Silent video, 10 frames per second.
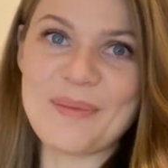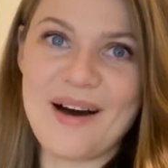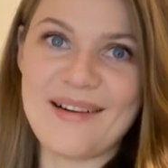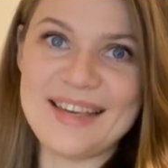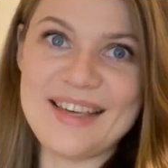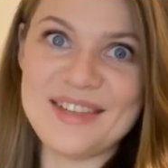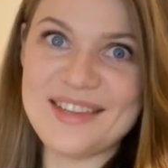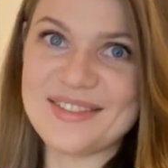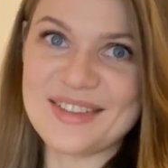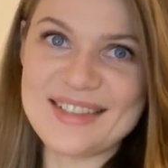my
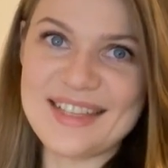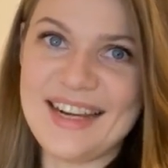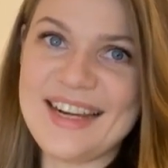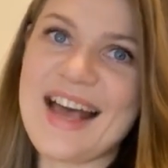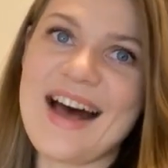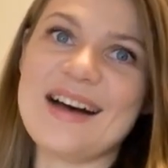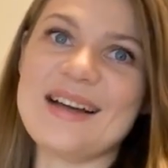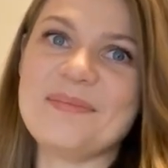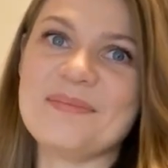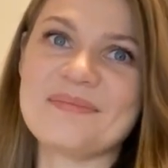evening routine,
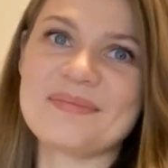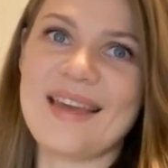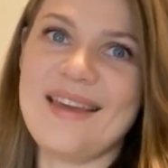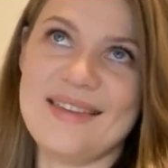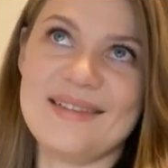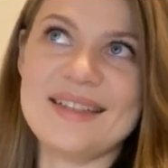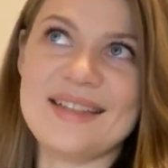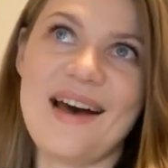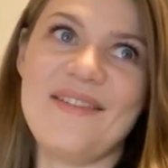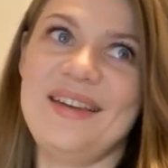I'm either
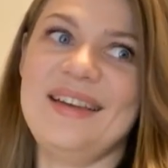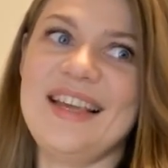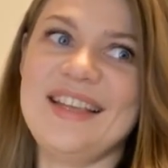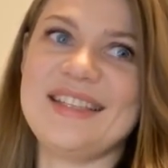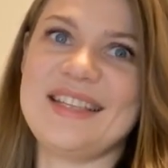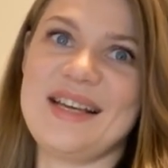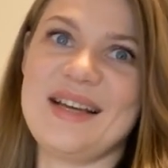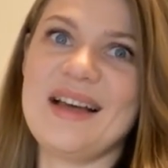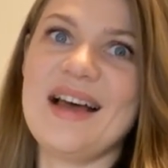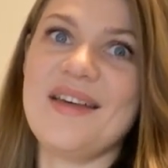diving
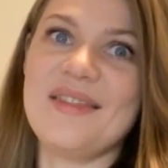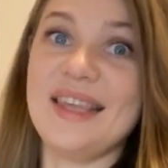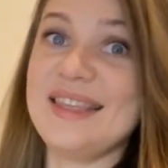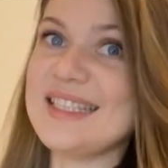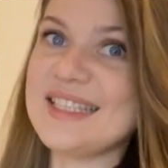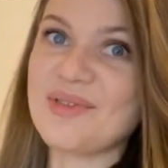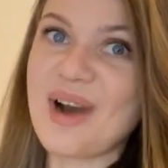into thesis